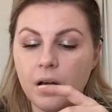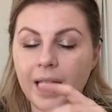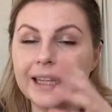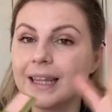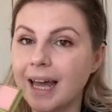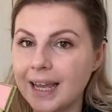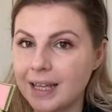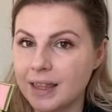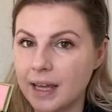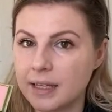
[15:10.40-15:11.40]
I
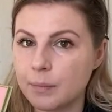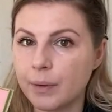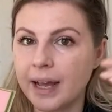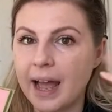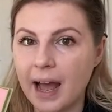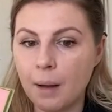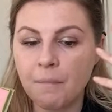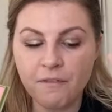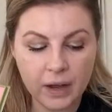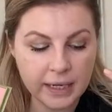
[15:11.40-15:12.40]
like this, but I
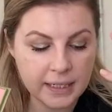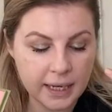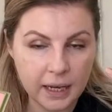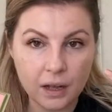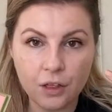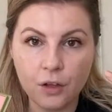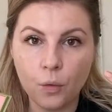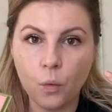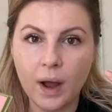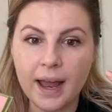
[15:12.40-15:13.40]
am finding
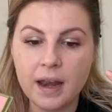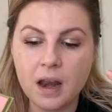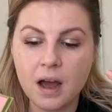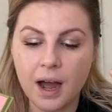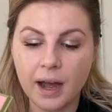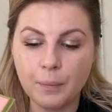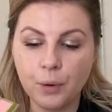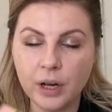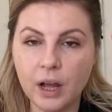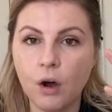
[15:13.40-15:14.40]
that when I
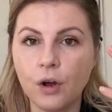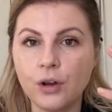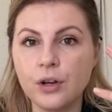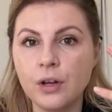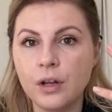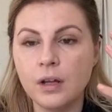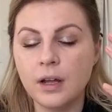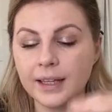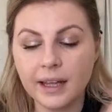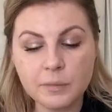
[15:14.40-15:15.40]
put it on,
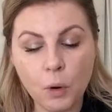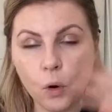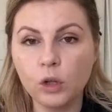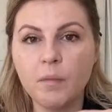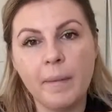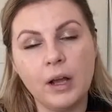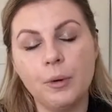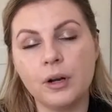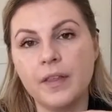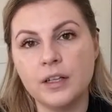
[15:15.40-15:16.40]
I like to put all of my
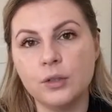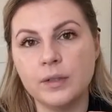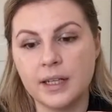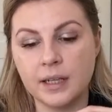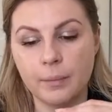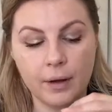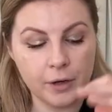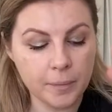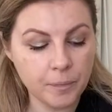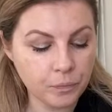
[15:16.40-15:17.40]
makeup on and then do setting
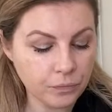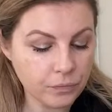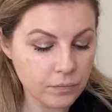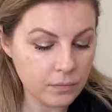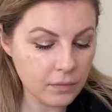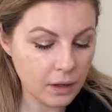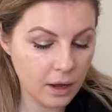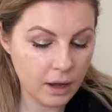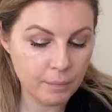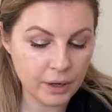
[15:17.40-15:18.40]
powder.
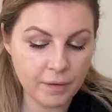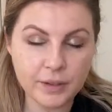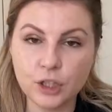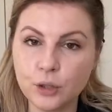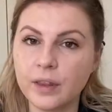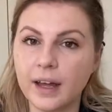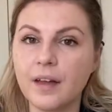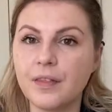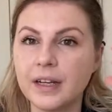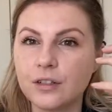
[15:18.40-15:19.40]
Um, but if I do
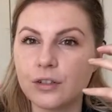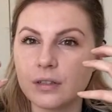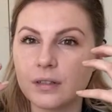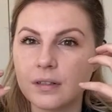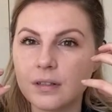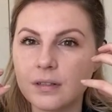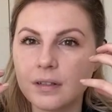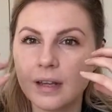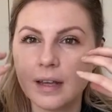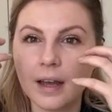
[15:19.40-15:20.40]
that, then it doesn't,
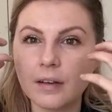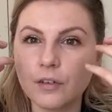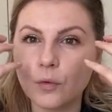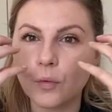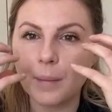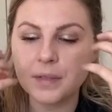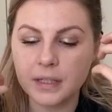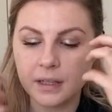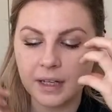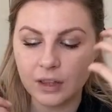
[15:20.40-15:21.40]
it kind of grabs
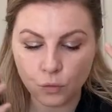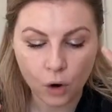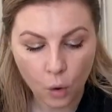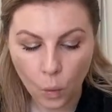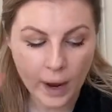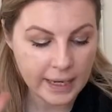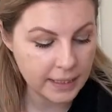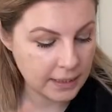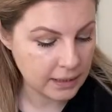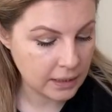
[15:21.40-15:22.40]
in, in the wrong
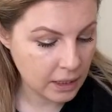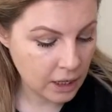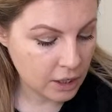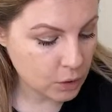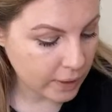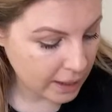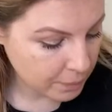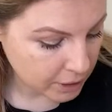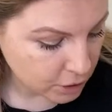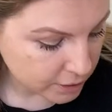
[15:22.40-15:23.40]
ways. So I am
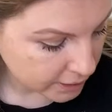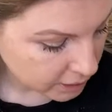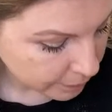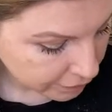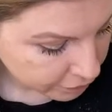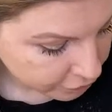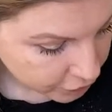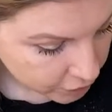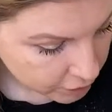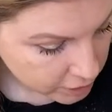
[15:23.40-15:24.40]
going to do setting powder
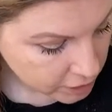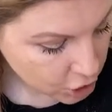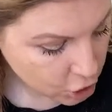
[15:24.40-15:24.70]
first.